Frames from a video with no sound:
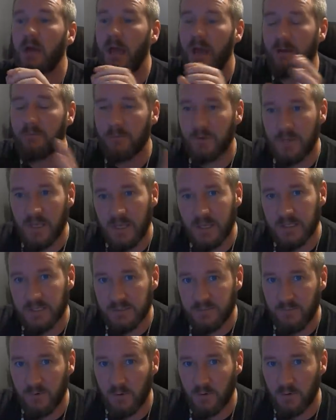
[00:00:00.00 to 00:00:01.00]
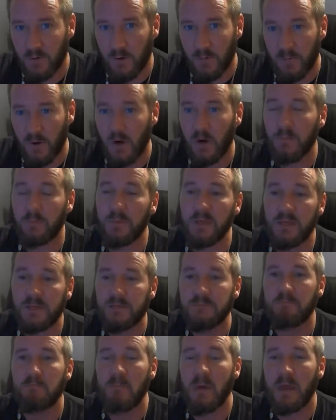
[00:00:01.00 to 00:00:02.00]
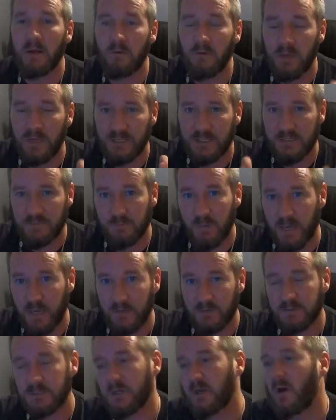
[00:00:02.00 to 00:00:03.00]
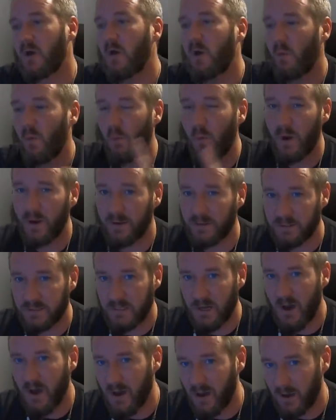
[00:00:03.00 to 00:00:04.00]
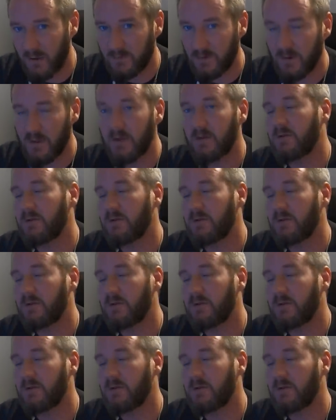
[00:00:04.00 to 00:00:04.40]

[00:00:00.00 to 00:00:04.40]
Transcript: Everything gets further apart because metal expands when it's hot.